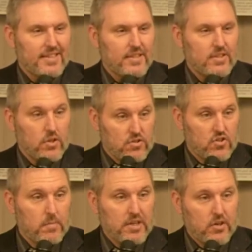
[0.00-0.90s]
There's so
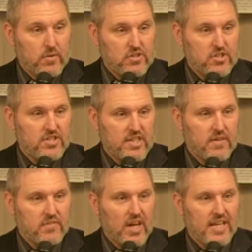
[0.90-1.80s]
many Christians that have
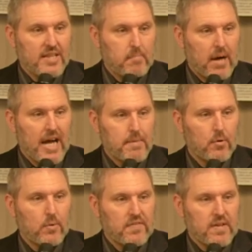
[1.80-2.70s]
tied the Bible
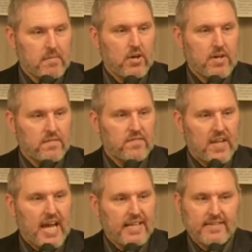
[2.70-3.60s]
with the American
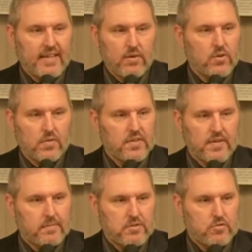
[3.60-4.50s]
flag that they don't know the
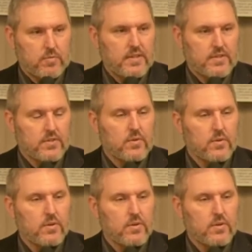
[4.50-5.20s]
difference between the two.